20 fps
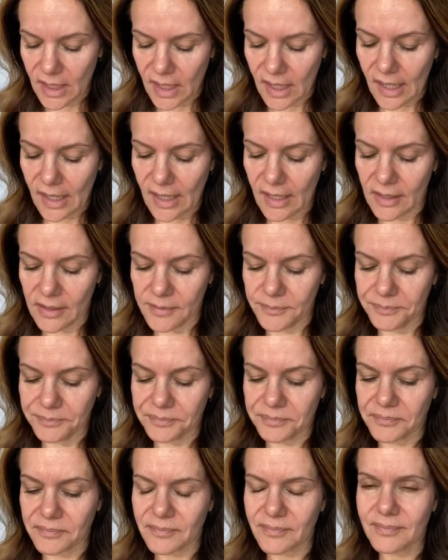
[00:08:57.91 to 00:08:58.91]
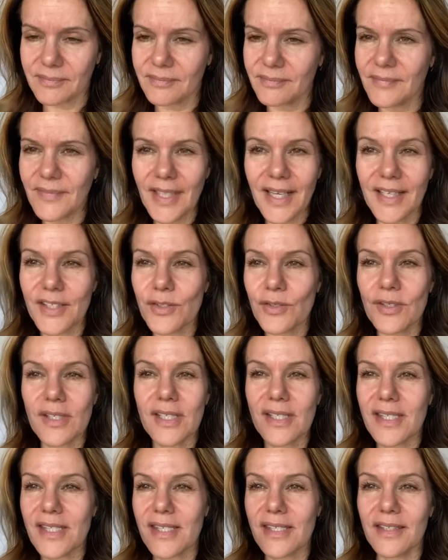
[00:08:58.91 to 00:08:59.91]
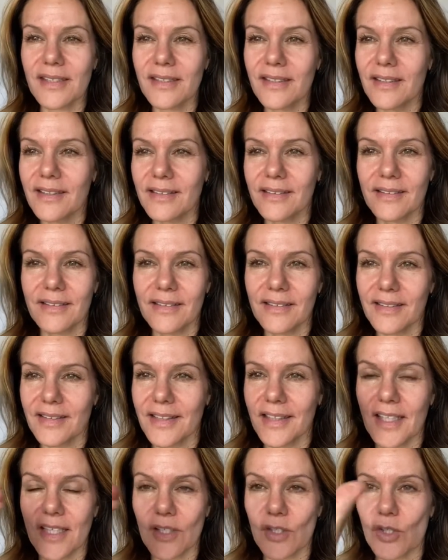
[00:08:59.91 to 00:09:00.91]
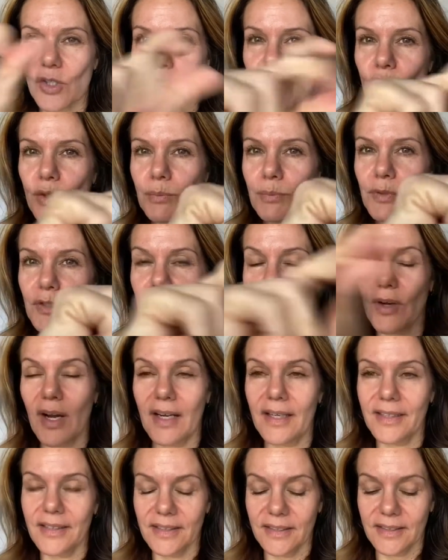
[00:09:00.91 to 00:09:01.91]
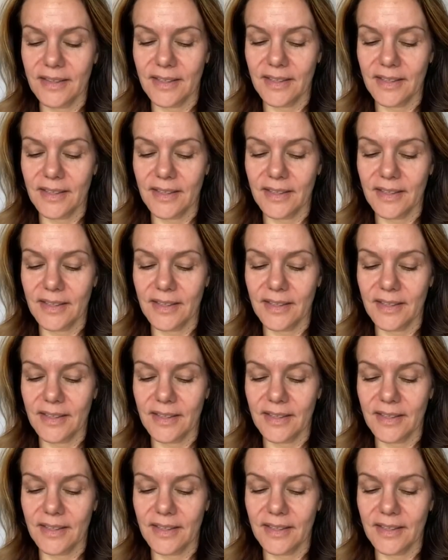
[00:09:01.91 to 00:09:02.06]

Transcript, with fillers: Um, as you can see, it's super dry.